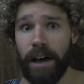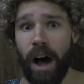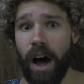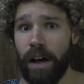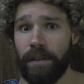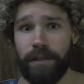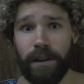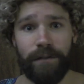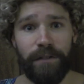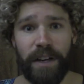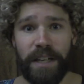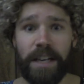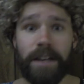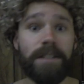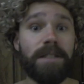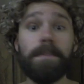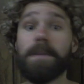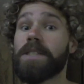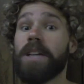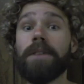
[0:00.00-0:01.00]
all of her
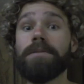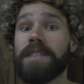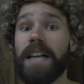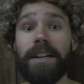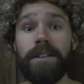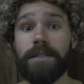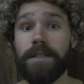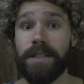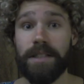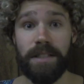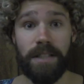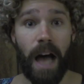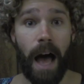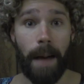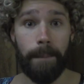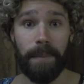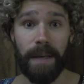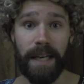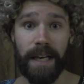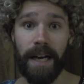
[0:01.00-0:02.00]
videos, but don't tell her to
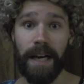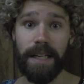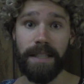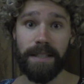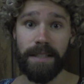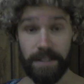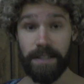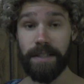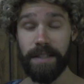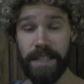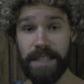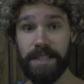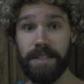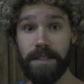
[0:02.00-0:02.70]
stop, because this